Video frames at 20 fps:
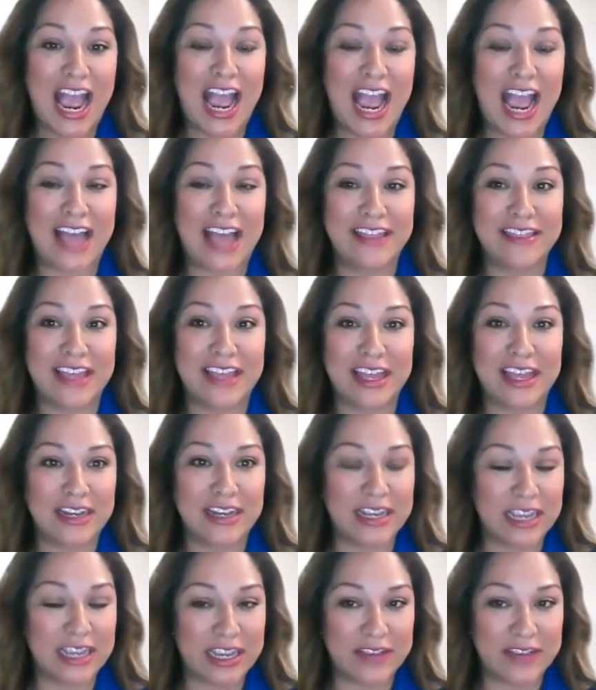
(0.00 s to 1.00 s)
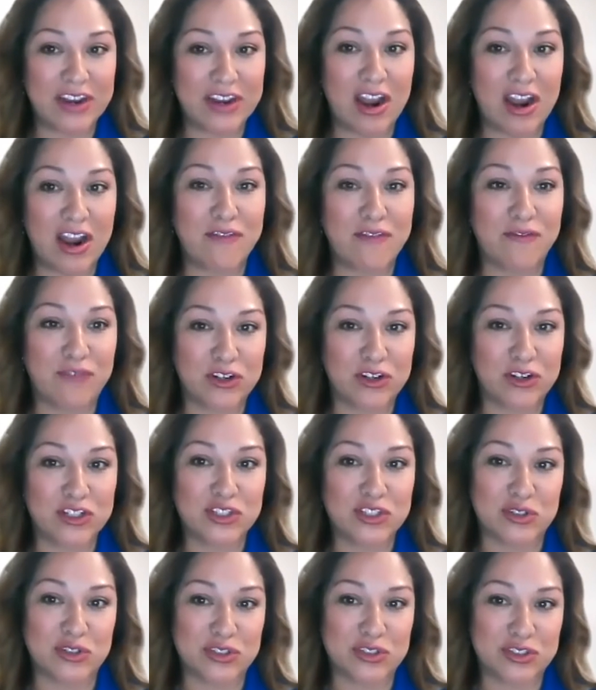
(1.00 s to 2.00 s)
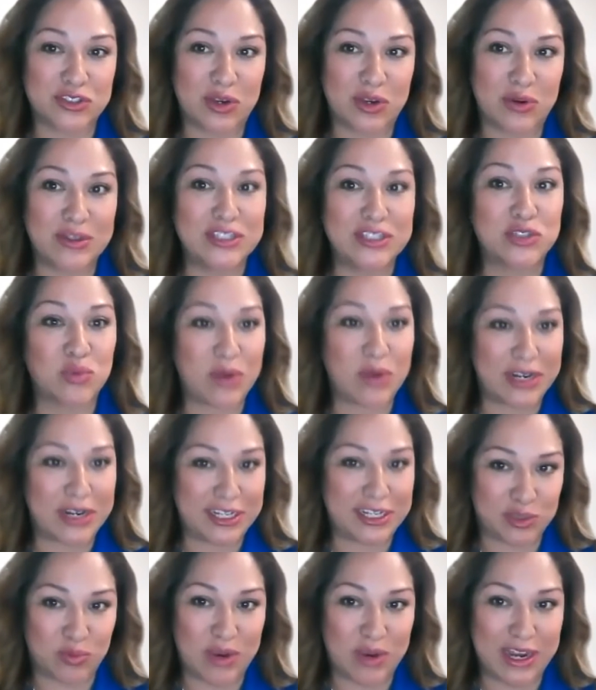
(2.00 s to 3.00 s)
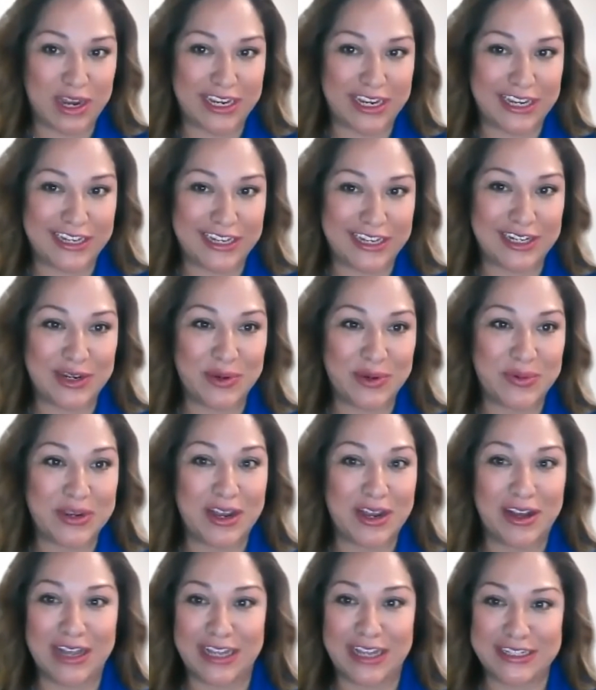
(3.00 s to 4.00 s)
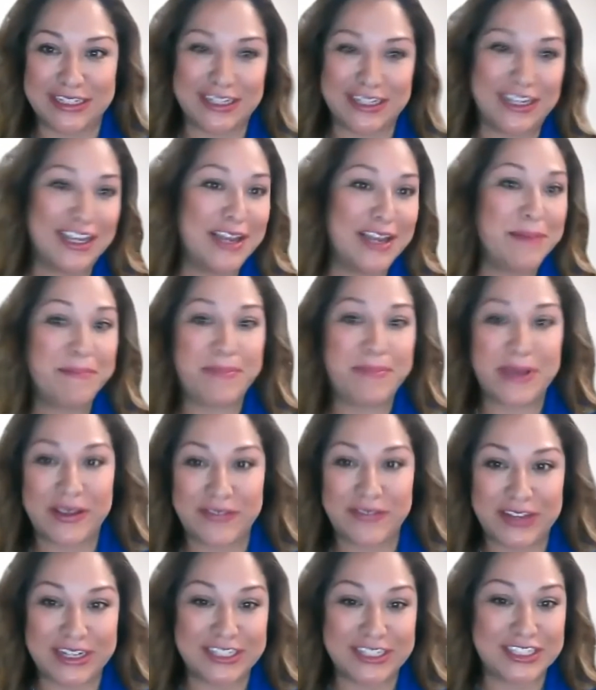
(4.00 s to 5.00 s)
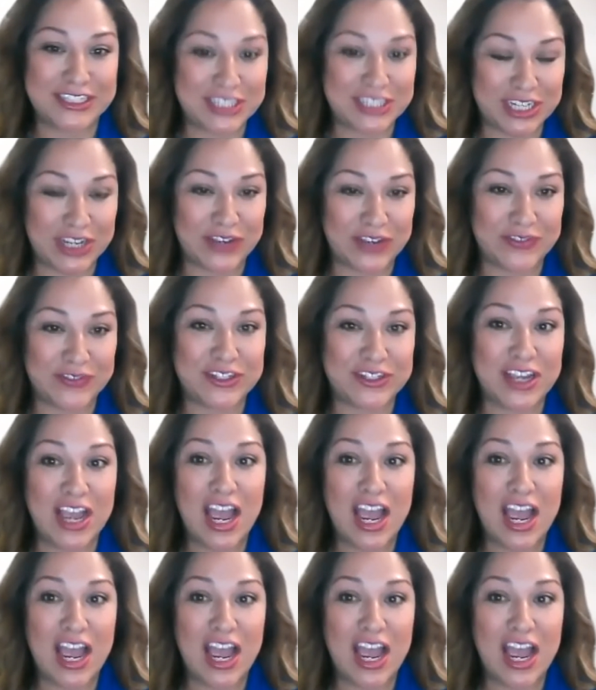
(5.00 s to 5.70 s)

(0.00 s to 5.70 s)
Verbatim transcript: And then even our virtual, so in 2020, you know, we all had to pivot and shift